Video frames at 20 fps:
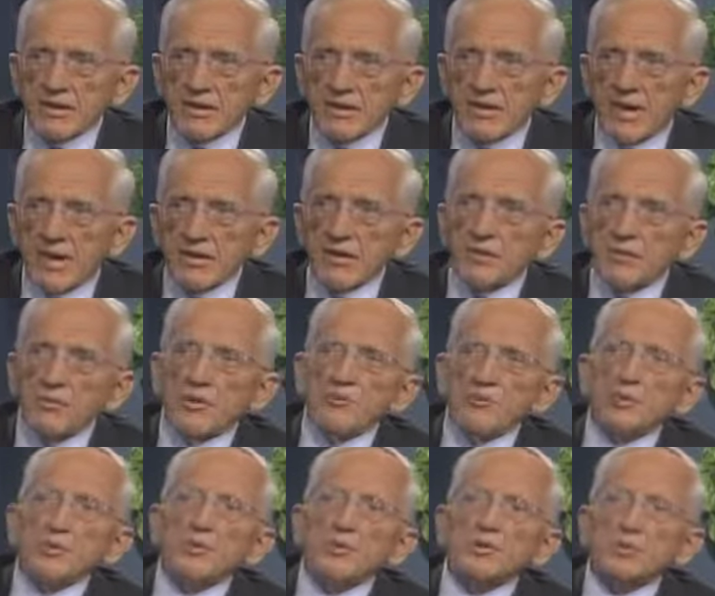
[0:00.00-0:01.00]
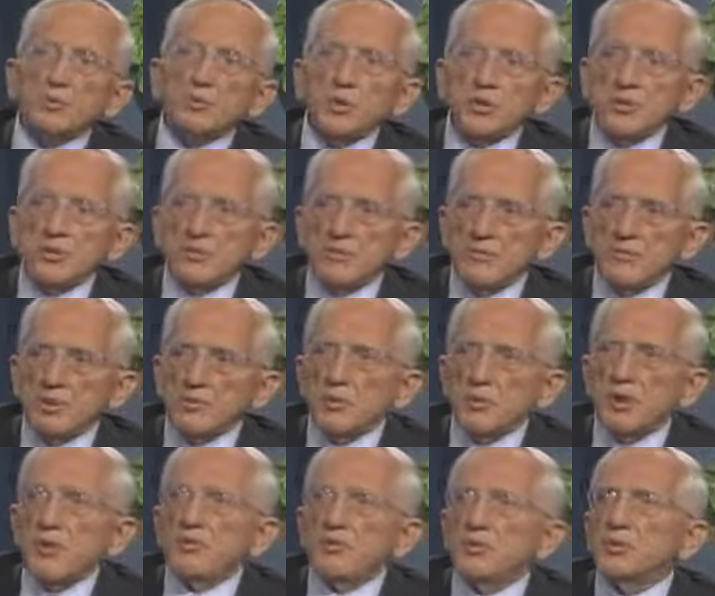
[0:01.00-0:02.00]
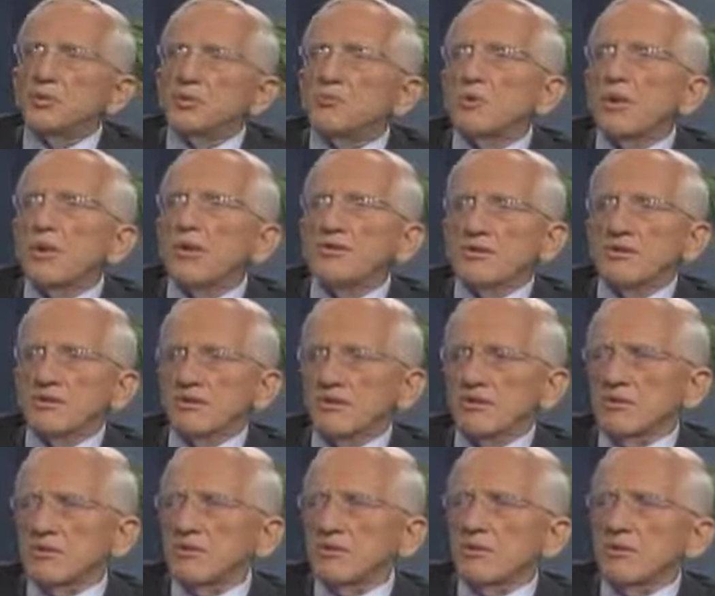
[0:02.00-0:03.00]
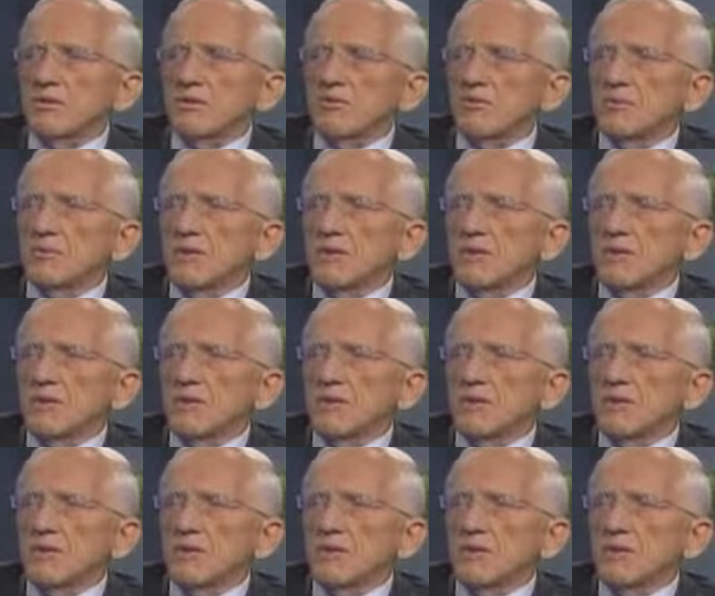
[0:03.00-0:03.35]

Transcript: And then if we switched them midway through the process to a lower